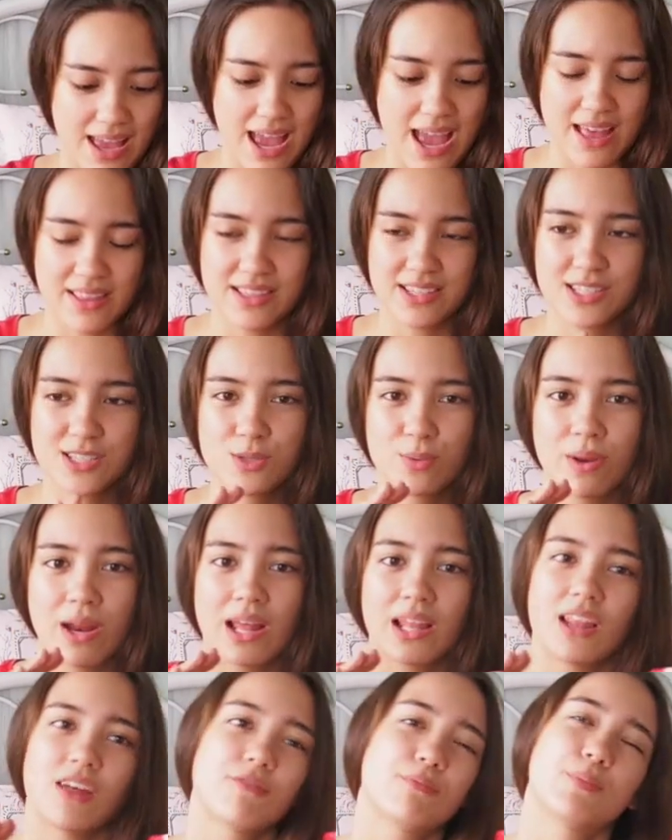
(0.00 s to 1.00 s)
And this is what
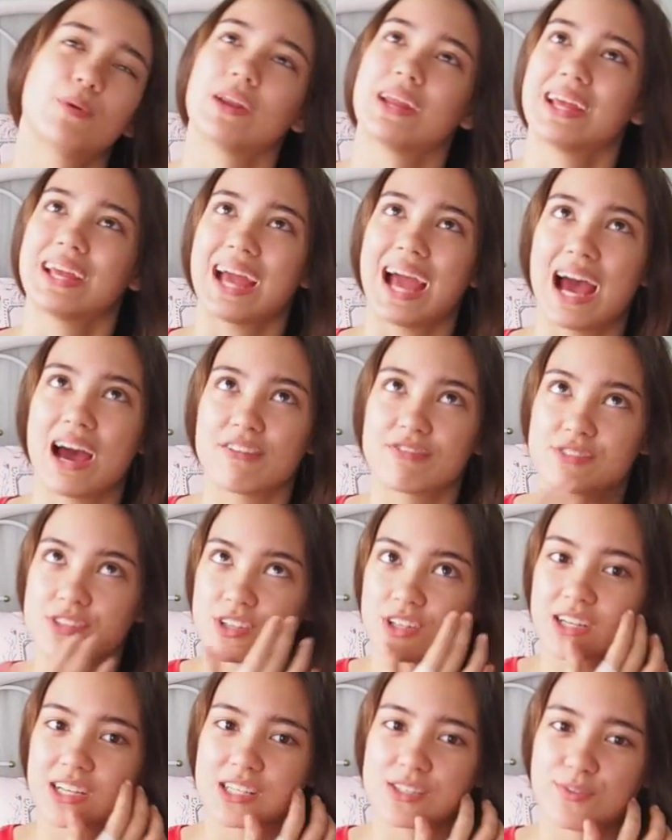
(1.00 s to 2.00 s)
I love putting
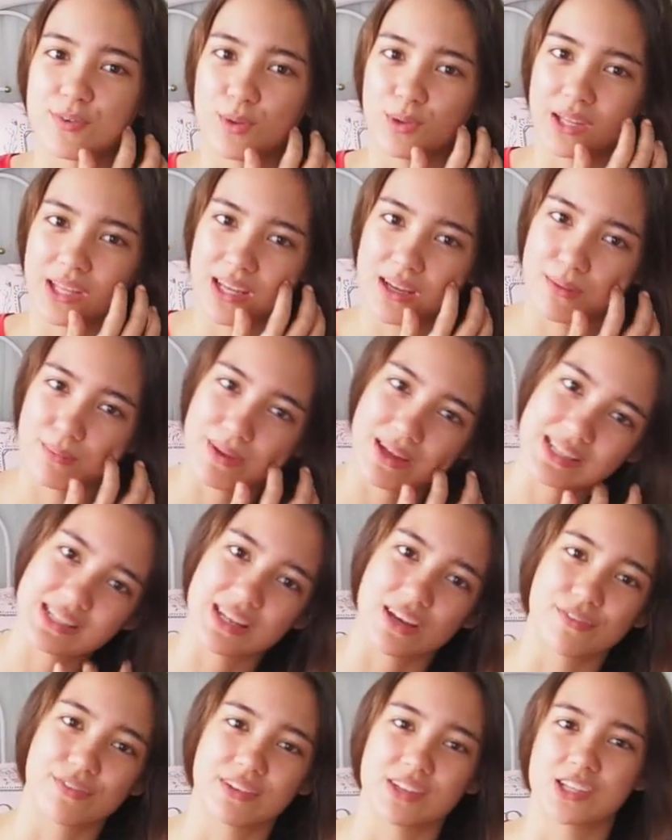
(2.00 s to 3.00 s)
after exfoliating
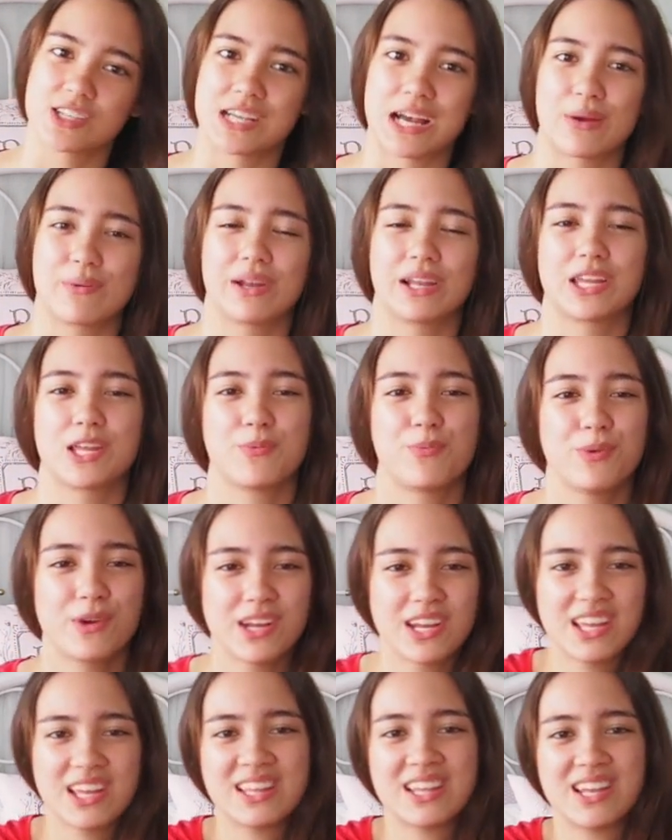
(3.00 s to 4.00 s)
myself in the shower. Like you put
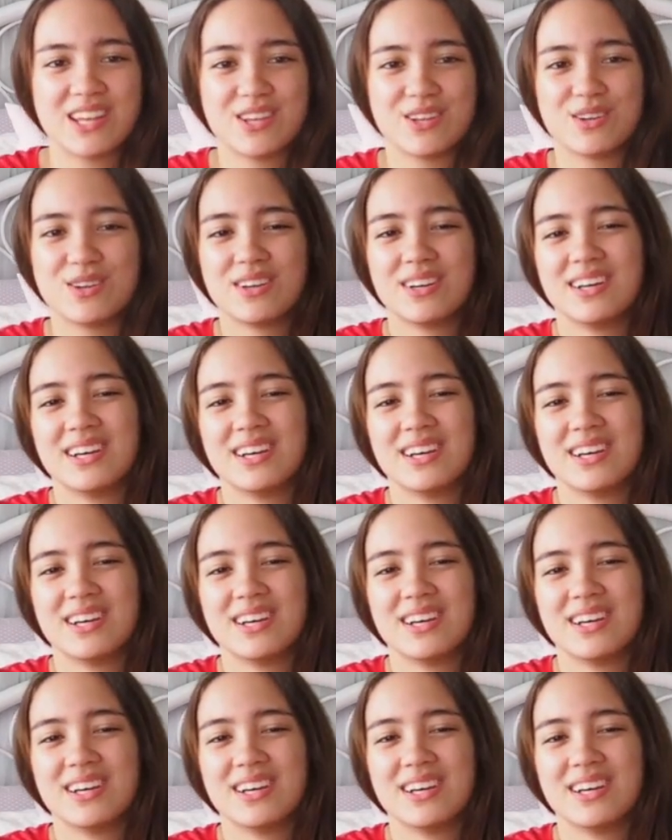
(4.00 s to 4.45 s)
it and then you,